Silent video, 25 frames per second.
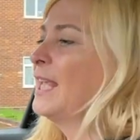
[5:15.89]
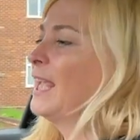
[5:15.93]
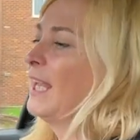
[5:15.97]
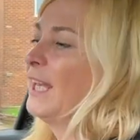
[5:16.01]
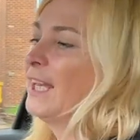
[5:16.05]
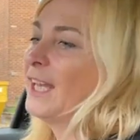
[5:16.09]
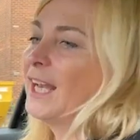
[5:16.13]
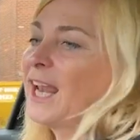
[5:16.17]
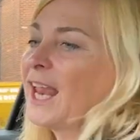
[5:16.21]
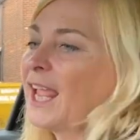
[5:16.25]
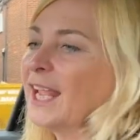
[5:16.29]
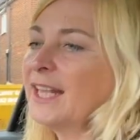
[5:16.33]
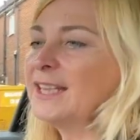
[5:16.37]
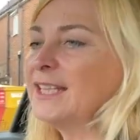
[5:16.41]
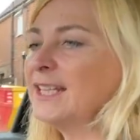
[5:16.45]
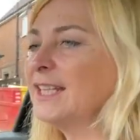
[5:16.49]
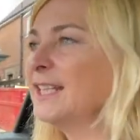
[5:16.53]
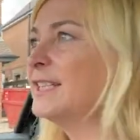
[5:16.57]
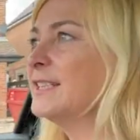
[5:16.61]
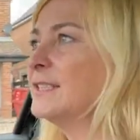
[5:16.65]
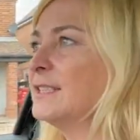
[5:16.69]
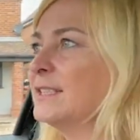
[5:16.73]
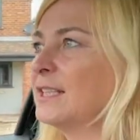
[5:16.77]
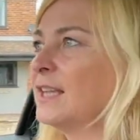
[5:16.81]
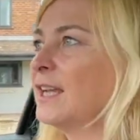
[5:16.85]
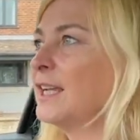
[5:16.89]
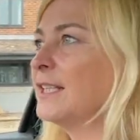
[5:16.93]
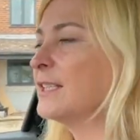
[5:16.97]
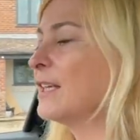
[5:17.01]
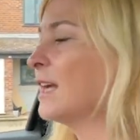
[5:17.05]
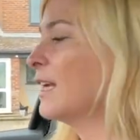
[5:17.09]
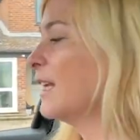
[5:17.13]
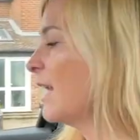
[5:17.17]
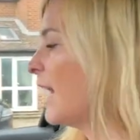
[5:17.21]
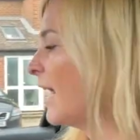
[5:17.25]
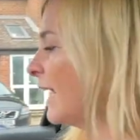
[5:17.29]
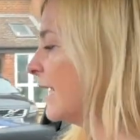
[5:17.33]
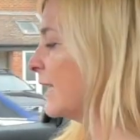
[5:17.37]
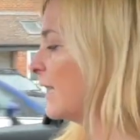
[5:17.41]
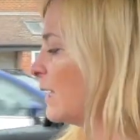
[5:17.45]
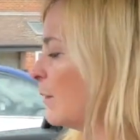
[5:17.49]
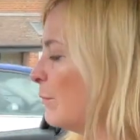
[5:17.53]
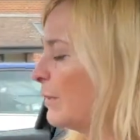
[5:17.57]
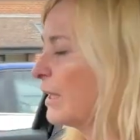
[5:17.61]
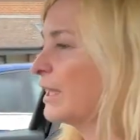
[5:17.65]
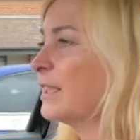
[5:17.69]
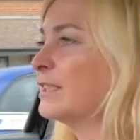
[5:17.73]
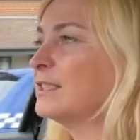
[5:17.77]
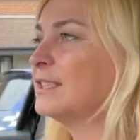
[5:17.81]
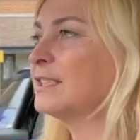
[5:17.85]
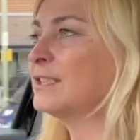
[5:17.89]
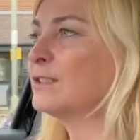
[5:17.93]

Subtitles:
And I like the inside. I like it because